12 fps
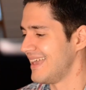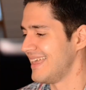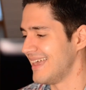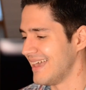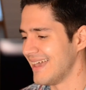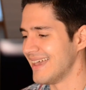
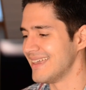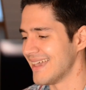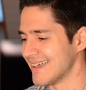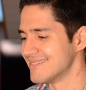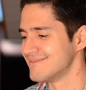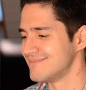Yeah,
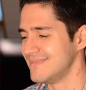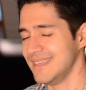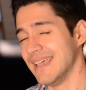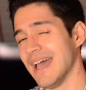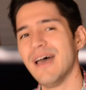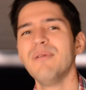
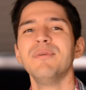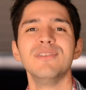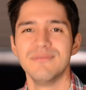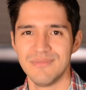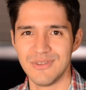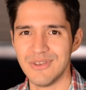yeah. I mean,
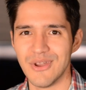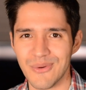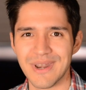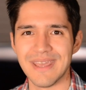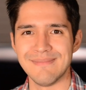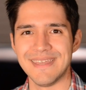you know
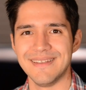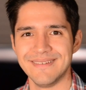what I mean.